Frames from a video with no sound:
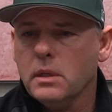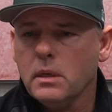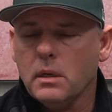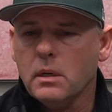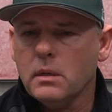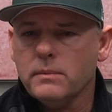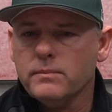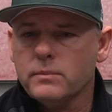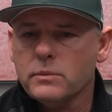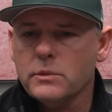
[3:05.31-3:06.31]

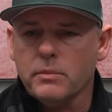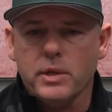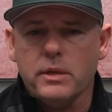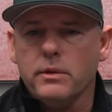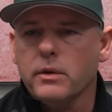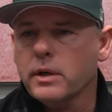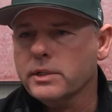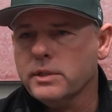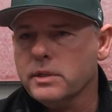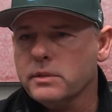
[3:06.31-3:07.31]
To me, they're
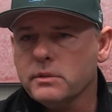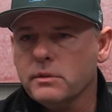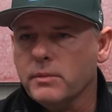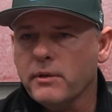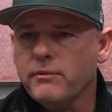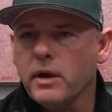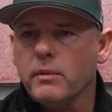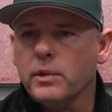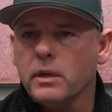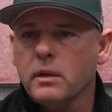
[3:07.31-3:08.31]
extensions of my
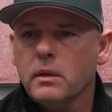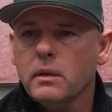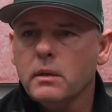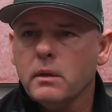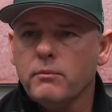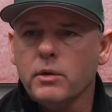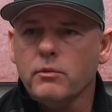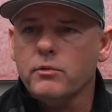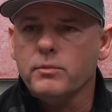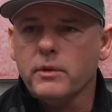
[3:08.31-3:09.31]
family. They've
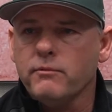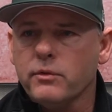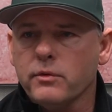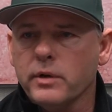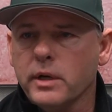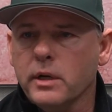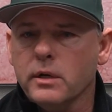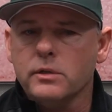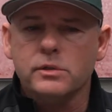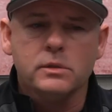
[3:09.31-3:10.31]
been with me for 3
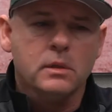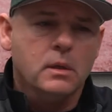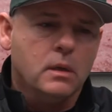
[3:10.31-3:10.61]
years.